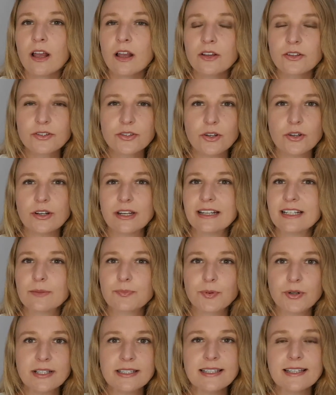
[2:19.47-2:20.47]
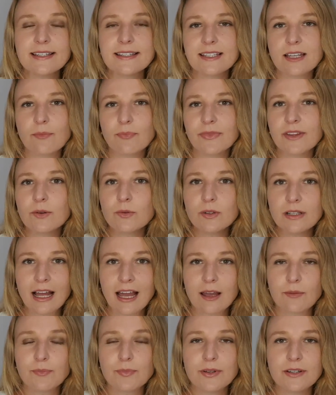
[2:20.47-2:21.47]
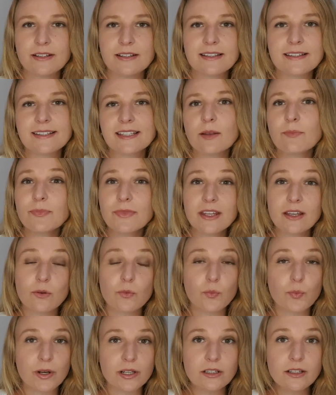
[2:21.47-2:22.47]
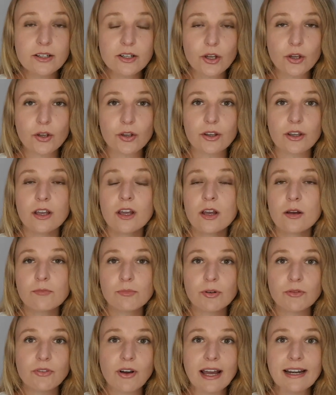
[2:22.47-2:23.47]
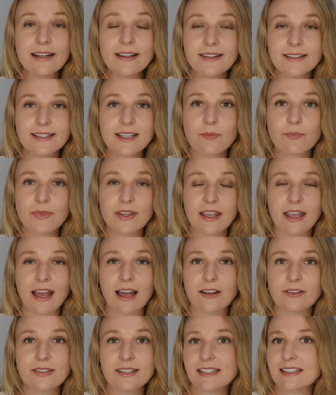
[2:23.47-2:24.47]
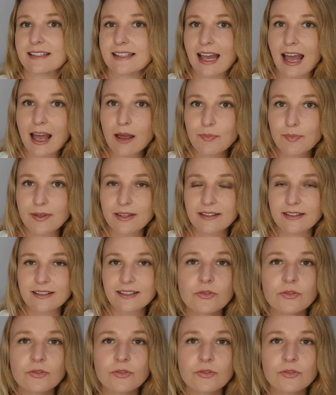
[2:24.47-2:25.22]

so express that something will happen, something will occur, provided something else has happened.